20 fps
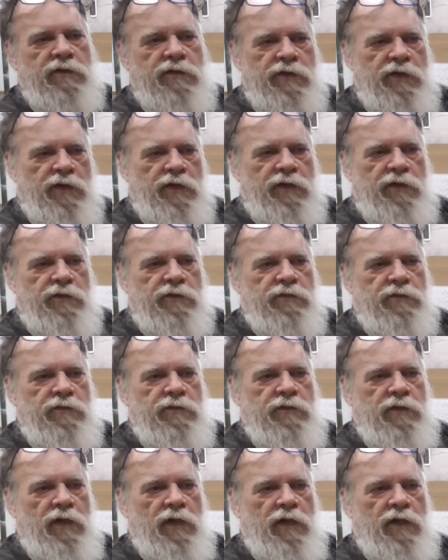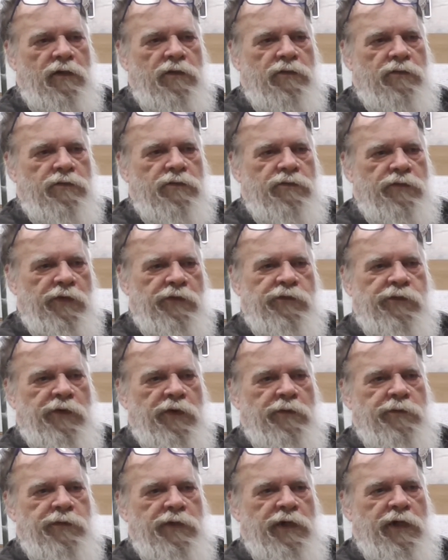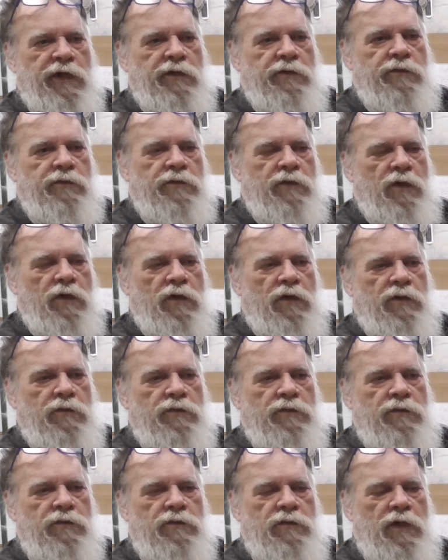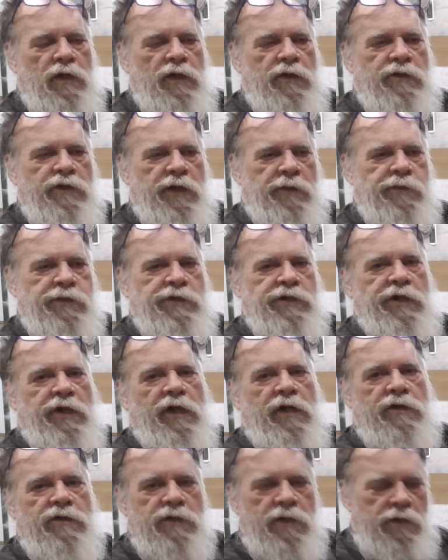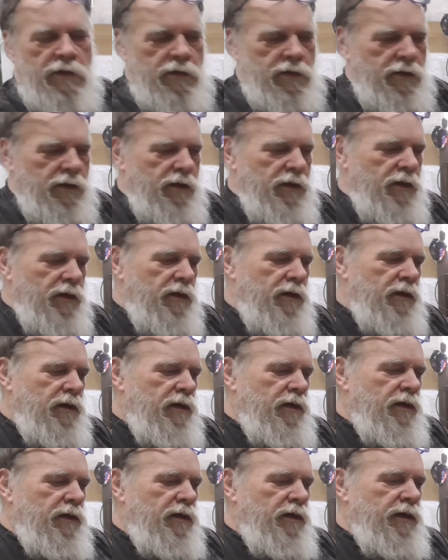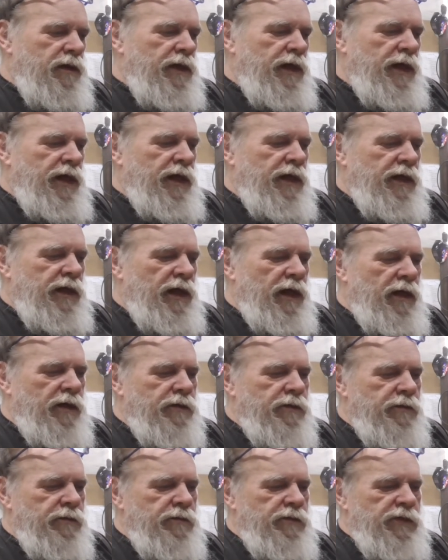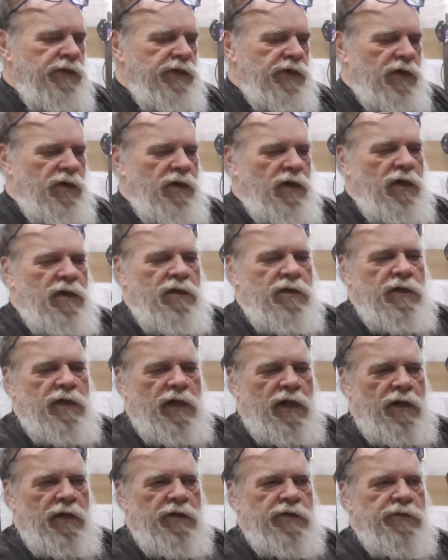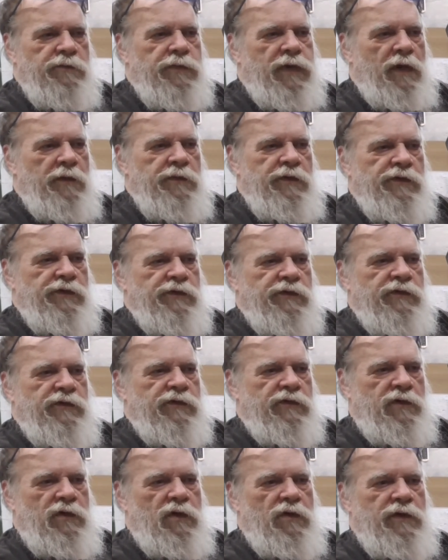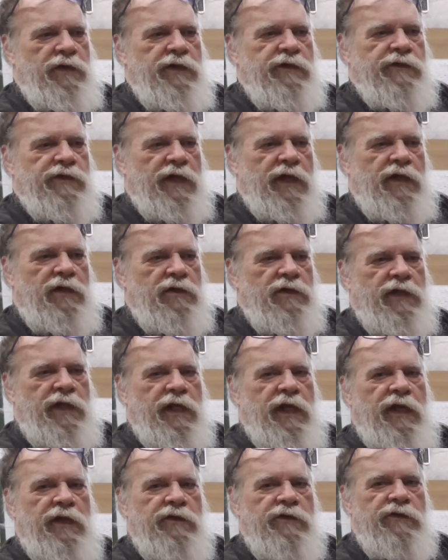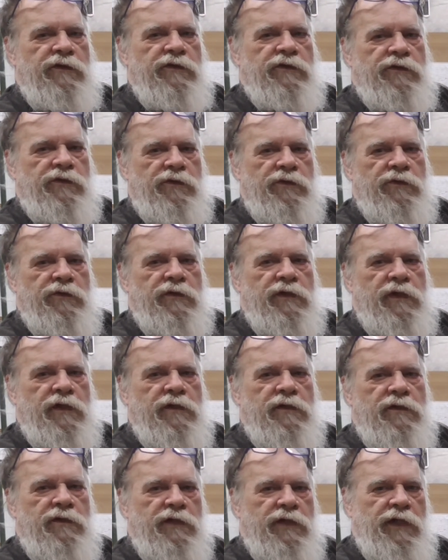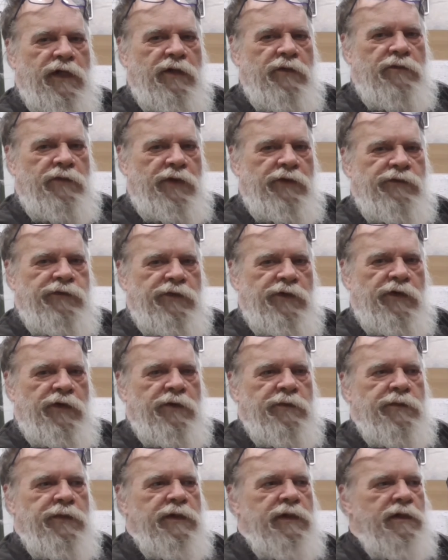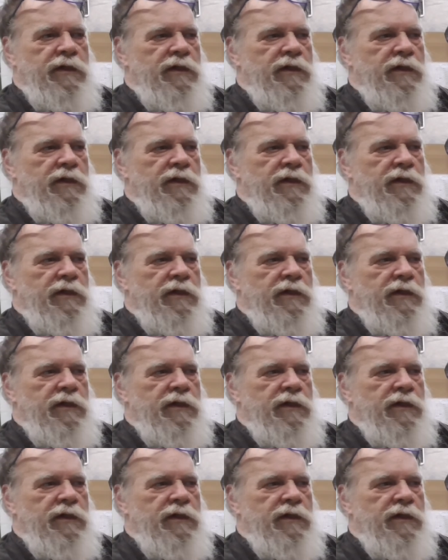to refurb the temperature gauge, and so I'll probably slowly cycle the gauges through to get refurbed.